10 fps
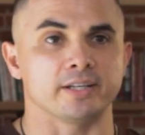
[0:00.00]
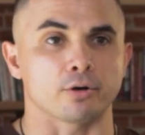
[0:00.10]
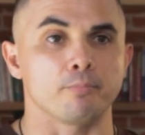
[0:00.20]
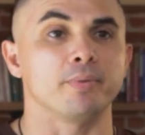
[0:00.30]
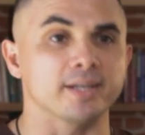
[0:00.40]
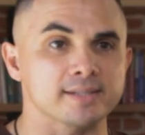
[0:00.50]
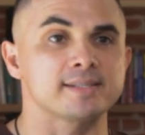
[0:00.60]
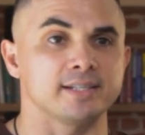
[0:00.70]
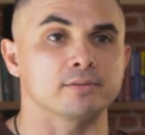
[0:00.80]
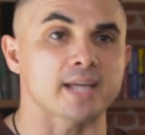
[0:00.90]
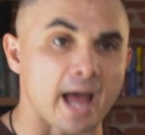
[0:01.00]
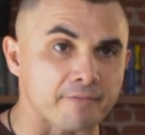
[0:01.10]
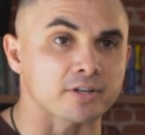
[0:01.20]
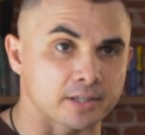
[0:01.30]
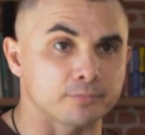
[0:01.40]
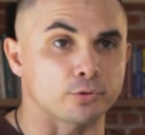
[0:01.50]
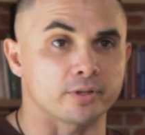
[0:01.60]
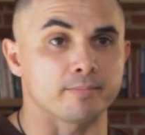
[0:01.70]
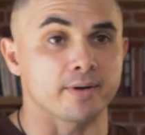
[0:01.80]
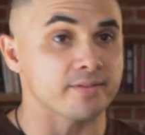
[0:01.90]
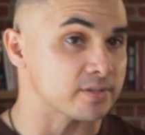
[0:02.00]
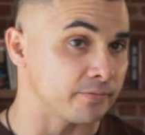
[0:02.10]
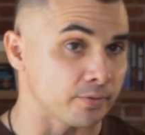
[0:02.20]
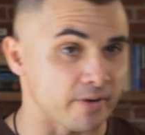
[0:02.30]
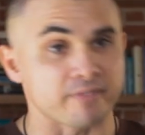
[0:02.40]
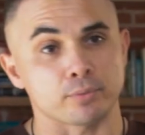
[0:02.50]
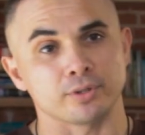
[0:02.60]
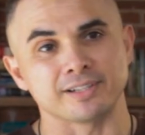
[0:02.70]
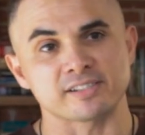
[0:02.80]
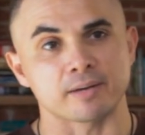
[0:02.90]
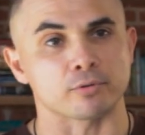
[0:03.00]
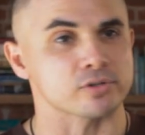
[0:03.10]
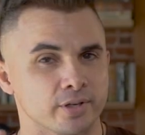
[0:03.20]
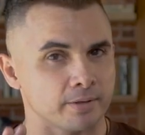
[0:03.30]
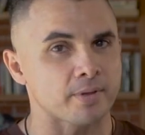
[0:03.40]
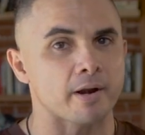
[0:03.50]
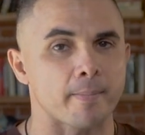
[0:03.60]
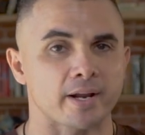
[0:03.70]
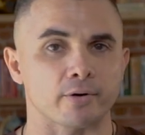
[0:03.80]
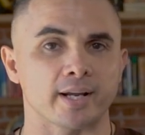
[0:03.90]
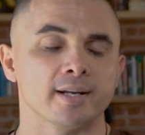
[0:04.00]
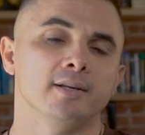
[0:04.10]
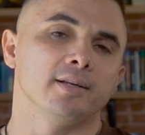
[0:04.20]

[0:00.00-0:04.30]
our biggest deals have come during the months of November and December, so keep that in mind, right?